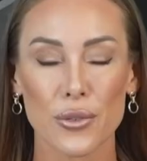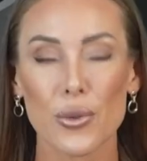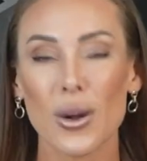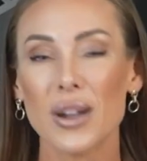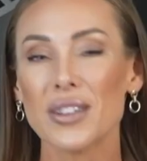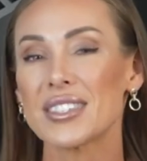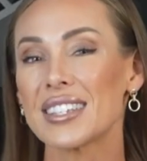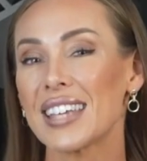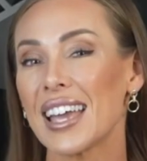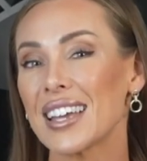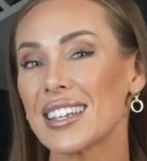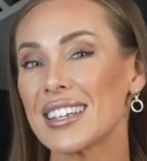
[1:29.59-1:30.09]

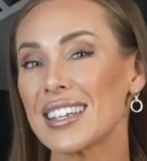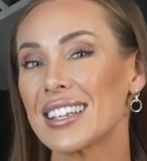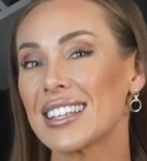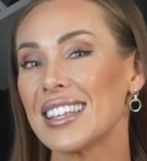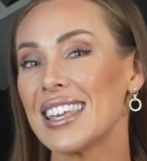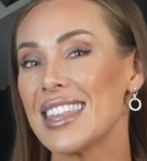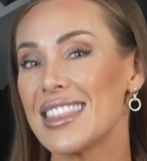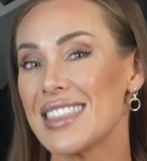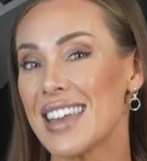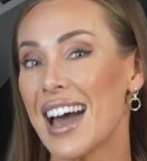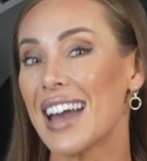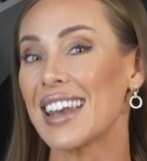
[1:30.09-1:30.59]
While
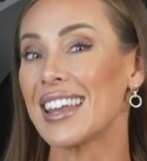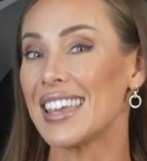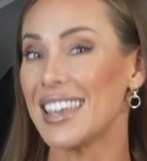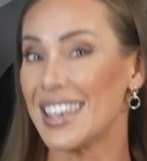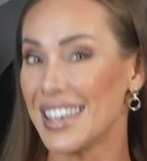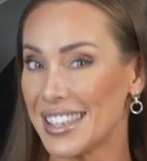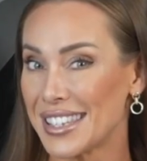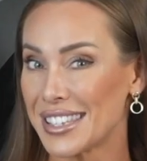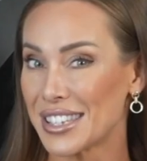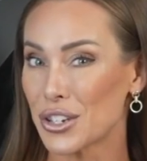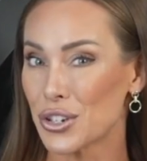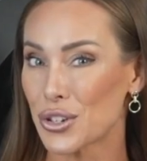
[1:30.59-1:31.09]
technically that
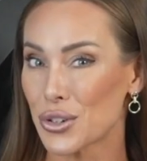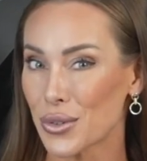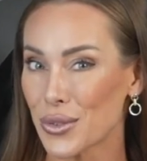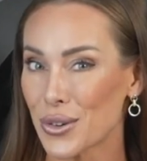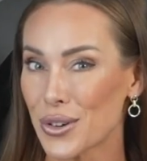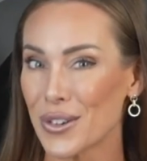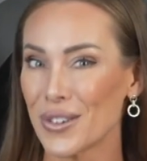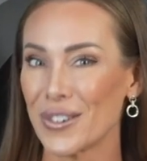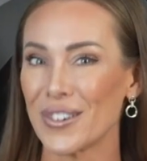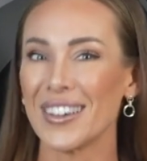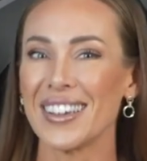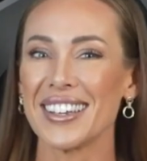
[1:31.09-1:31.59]
is
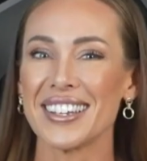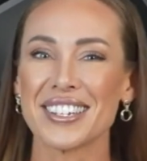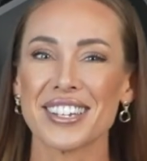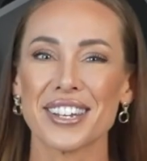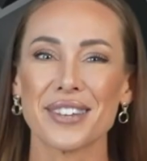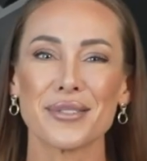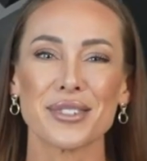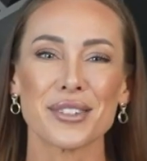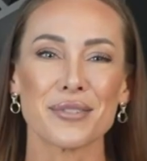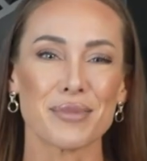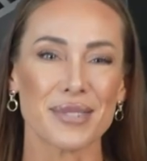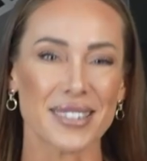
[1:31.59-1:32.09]
true in
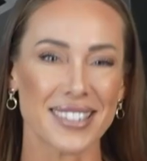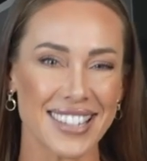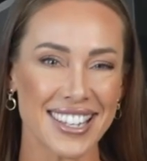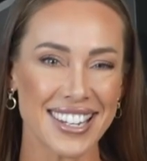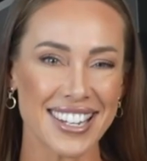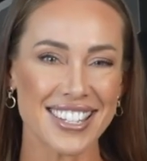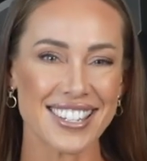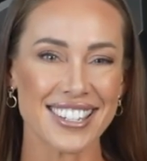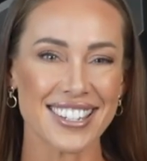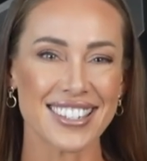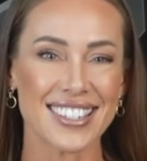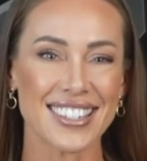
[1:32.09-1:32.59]
terms of
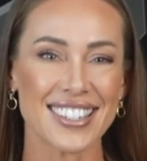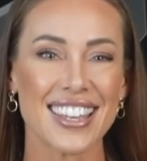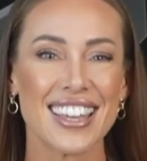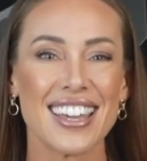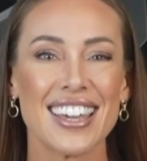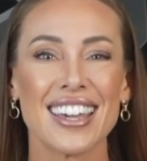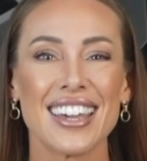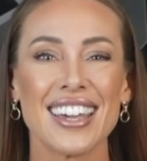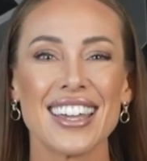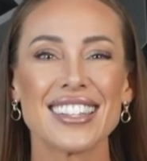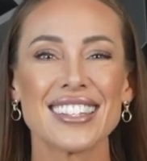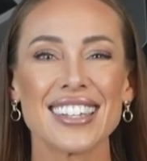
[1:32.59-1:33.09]
percentages,
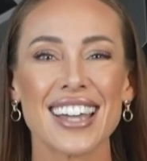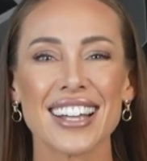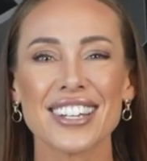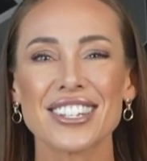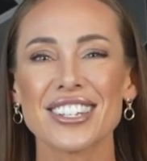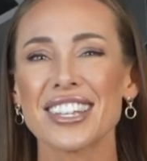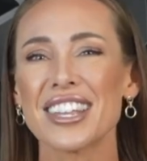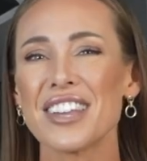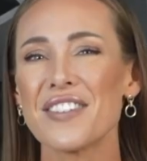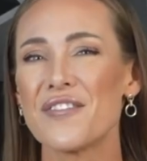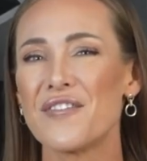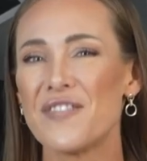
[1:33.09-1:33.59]
it's
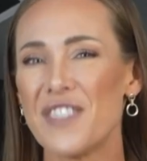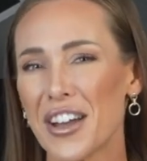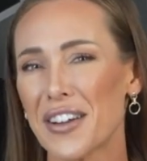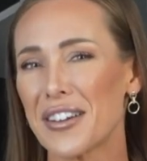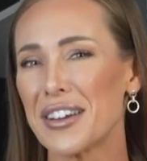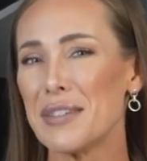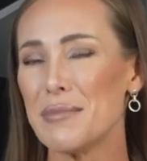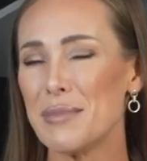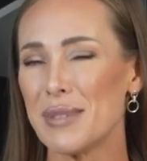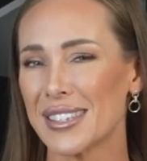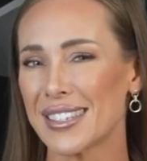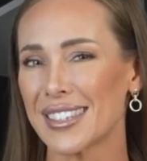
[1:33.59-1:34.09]
actually
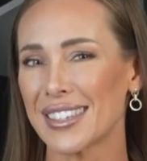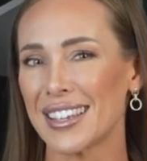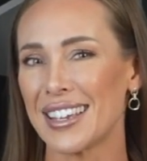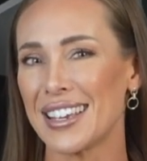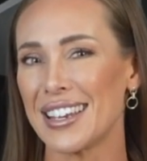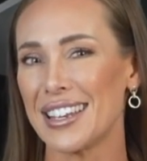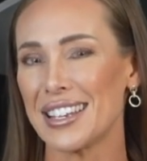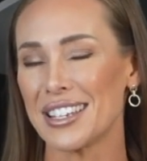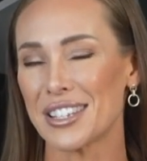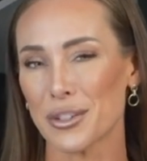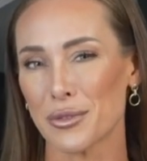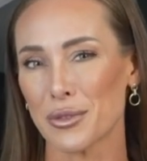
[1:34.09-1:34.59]
very
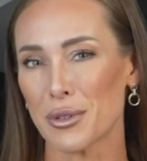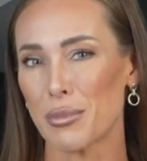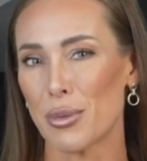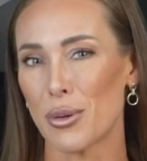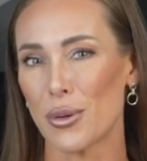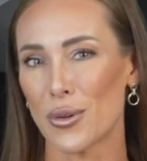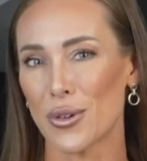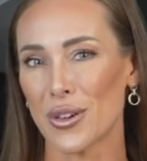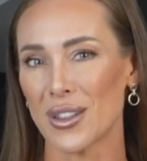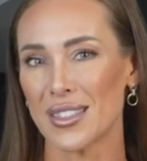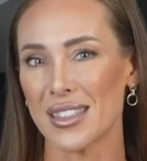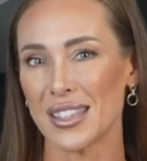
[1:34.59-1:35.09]
misleading to
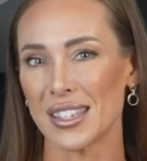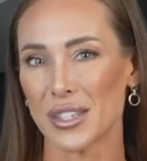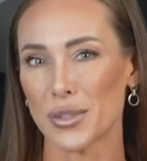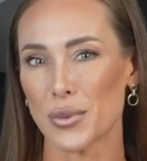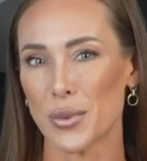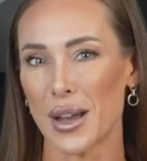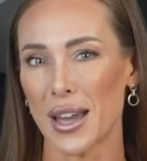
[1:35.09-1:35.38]
report it this